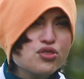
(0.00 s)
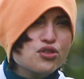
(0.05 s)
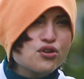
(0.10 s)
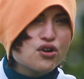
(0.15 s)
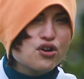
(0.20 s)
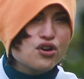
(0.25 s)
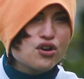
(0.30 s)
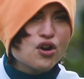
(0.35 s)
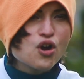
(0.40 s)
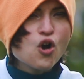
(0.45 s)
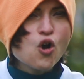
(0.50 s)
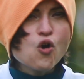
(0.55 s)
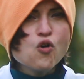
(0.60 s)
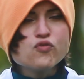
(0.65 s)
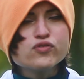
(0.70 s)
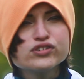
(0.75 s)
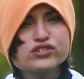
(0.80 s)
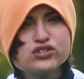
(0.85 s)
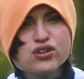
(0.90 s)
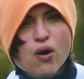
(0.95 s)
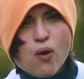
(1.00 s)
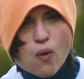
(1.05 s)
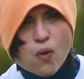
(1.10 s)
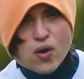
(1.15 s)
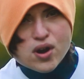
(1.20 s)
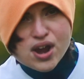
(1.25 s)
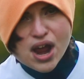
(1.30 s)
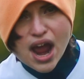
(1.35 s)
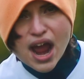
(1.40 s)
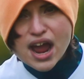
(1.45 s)
with her for
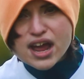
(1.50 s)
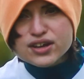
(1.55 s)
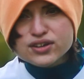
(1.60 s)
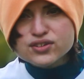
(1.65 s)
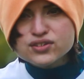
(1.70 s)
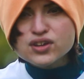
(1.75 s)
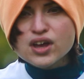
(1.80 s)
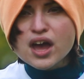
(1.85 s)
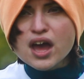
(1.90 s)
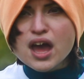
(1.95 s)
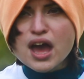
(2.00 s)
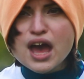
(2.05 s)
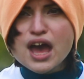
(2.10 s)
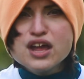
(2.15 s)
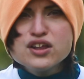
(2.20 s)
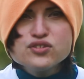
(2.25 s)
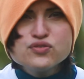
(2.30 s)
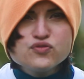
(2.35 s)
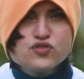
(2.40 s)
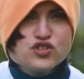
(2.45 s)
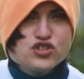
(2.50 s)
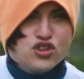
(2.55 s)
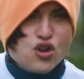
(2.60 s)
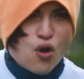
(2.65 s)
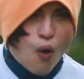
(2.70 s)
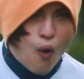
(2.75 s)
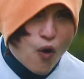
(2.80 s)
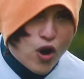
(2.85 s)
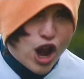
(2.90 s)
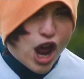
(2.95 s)
2 days. And for
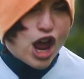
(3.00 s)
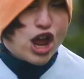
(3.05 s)
2